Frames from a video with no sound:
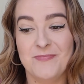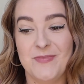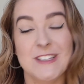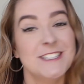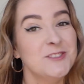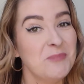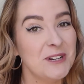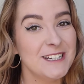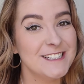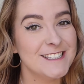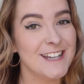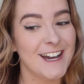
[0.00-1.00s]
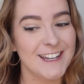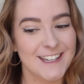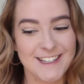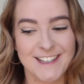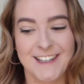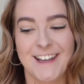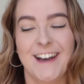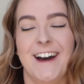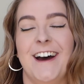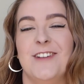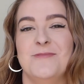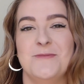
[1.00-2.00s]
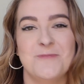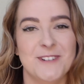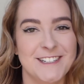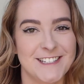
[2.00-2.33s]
This is pretty exciting. I've been wanting